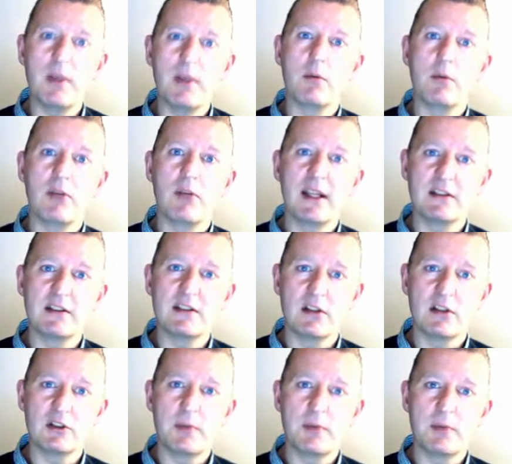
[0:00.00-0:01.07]
How do people
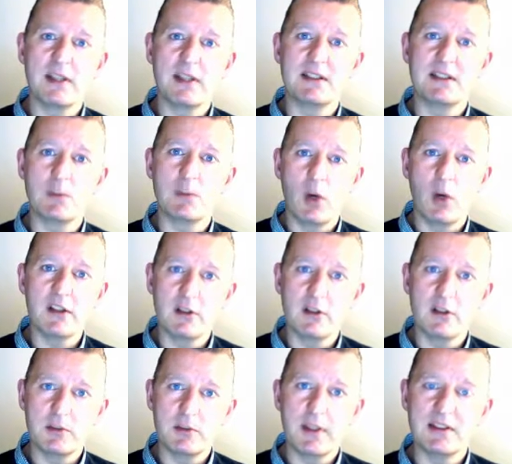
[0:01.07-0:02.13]
relate to those spaces?
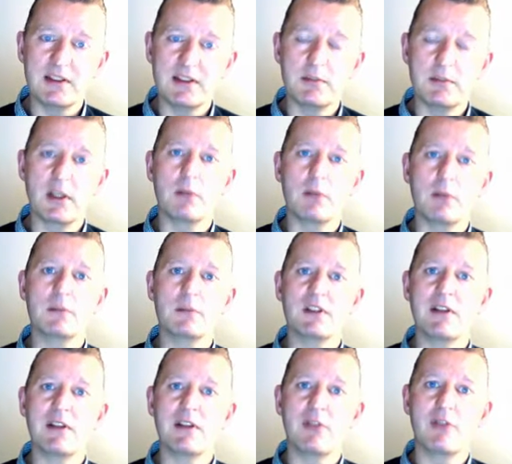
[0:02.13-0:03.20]
Why do those spaces
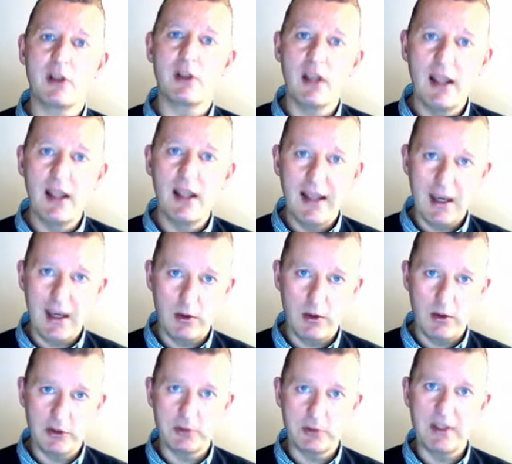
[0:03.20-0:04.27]
become significant?
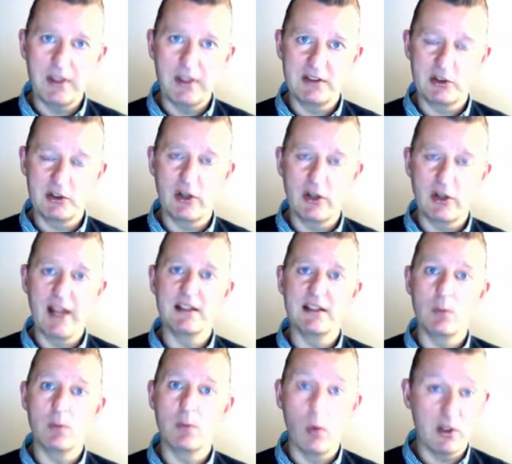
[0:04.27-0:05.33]
How are those spaces
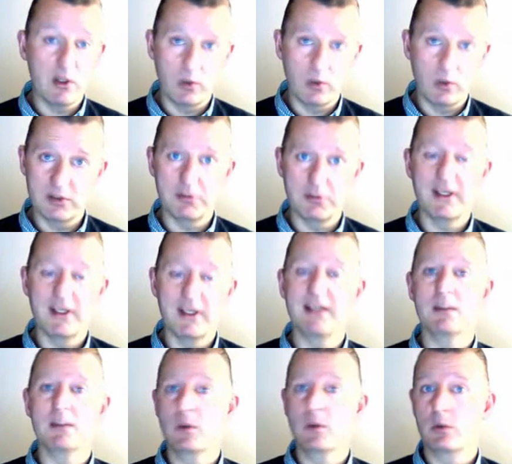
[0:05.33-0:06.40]
created? Which ones are
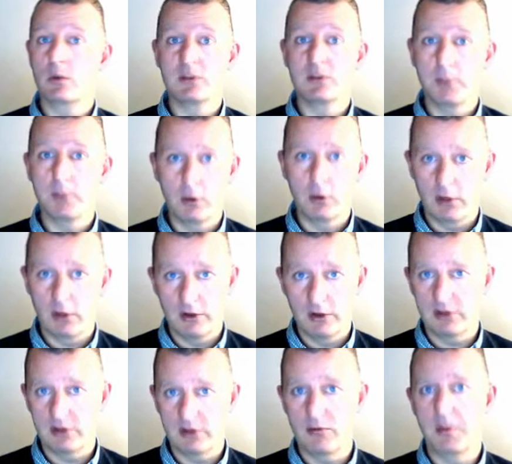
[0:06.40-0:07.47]
protected? Which ones are
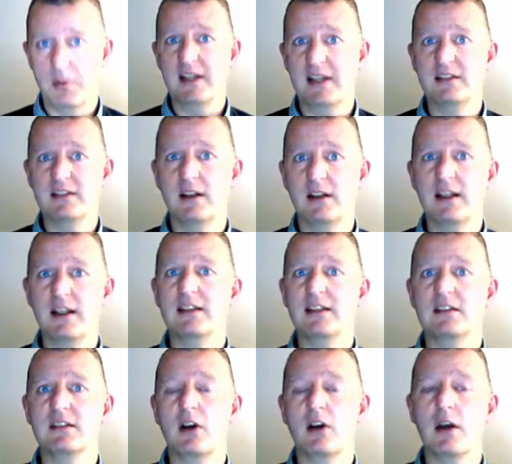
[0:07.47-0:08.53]
bulldozed and replaced
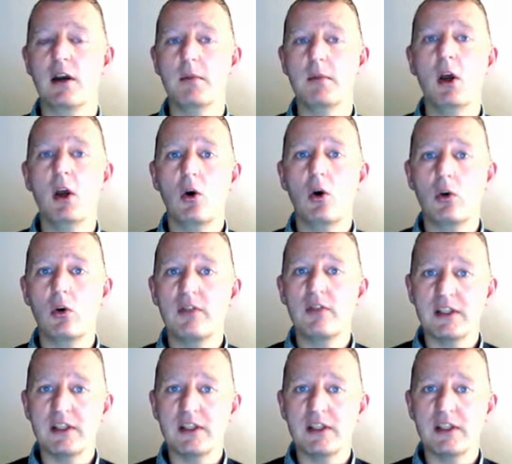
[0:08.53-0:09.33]
at a later time?